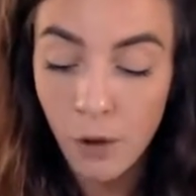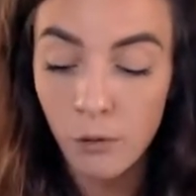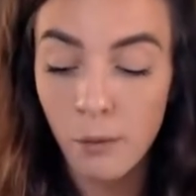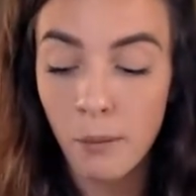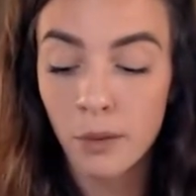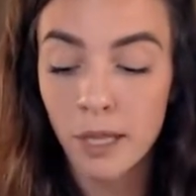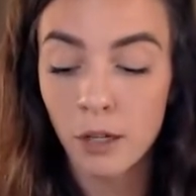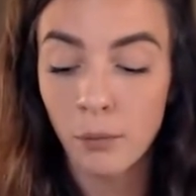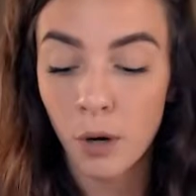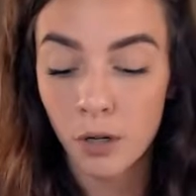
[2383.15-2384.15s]
Remember that
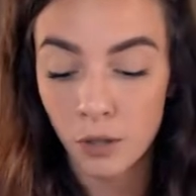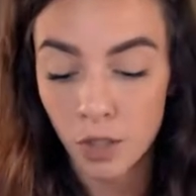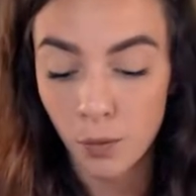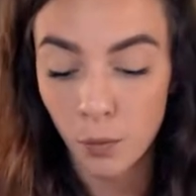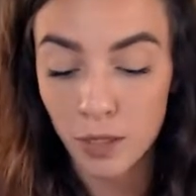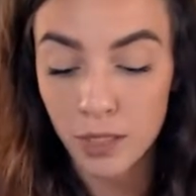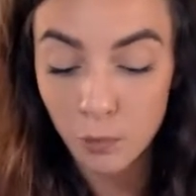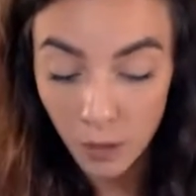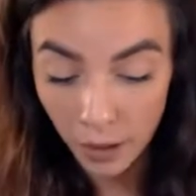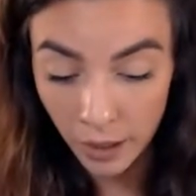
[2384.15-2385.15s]
your partnership with
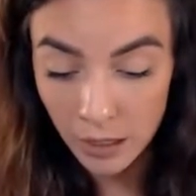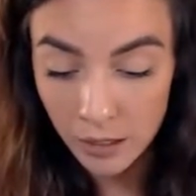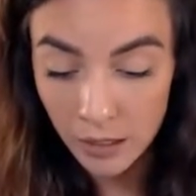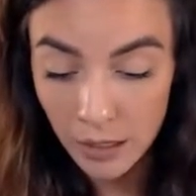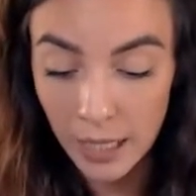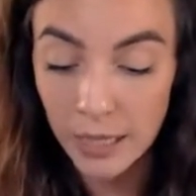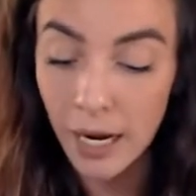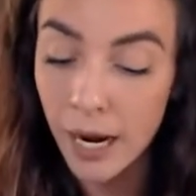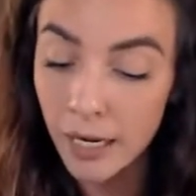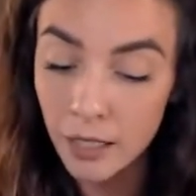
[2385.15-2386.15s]
spirit and the
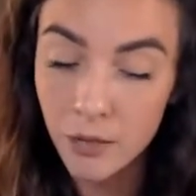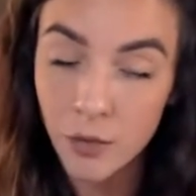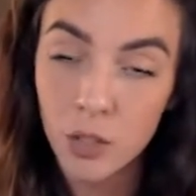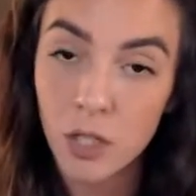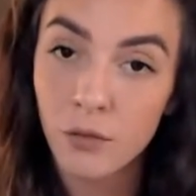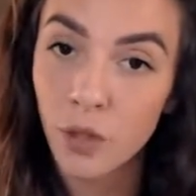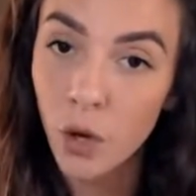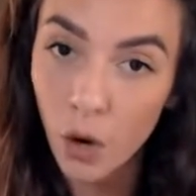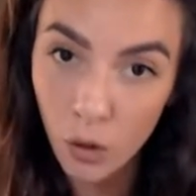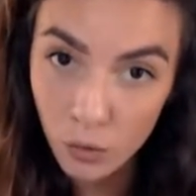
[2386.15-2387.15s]
highest version of your
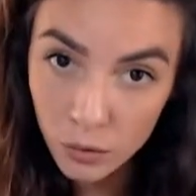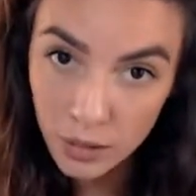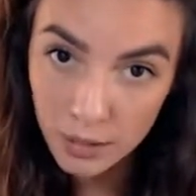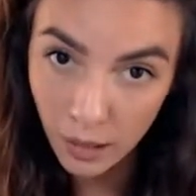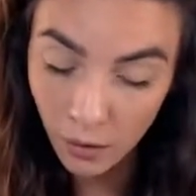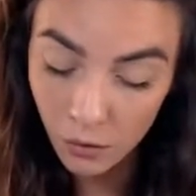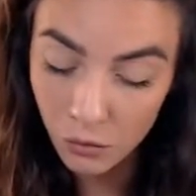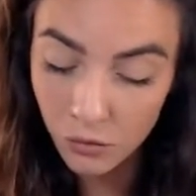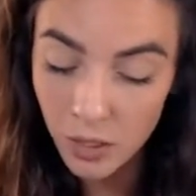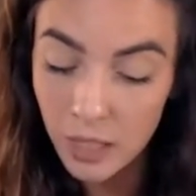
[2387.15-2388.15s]
own self
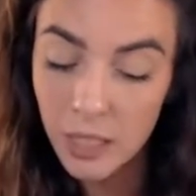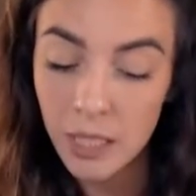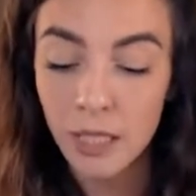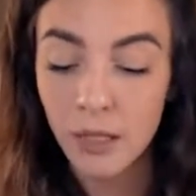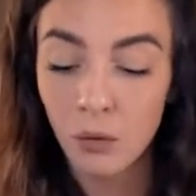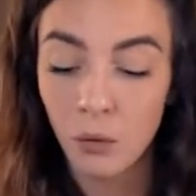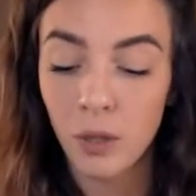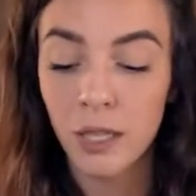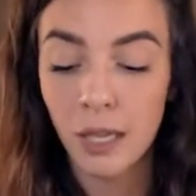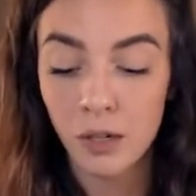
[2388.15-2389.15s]

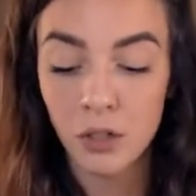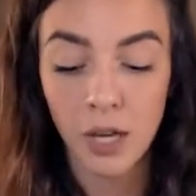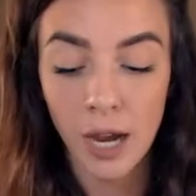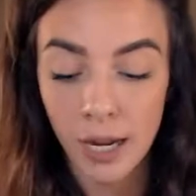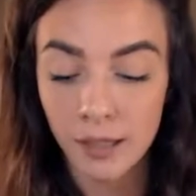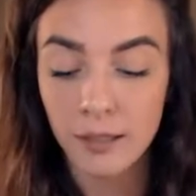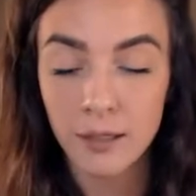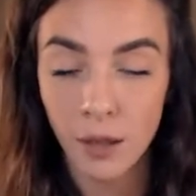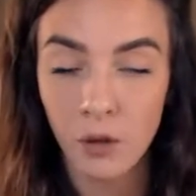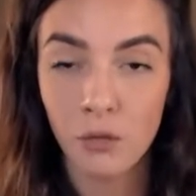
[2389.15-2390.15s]
will engage the highest
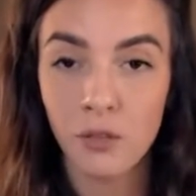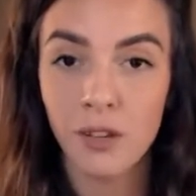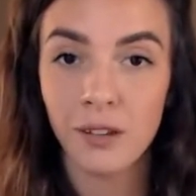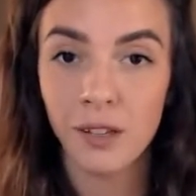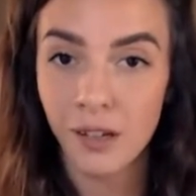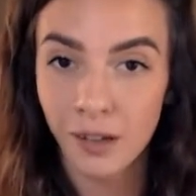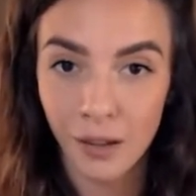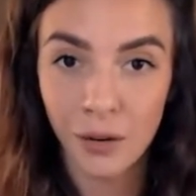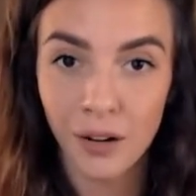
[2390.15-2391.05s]
self in another.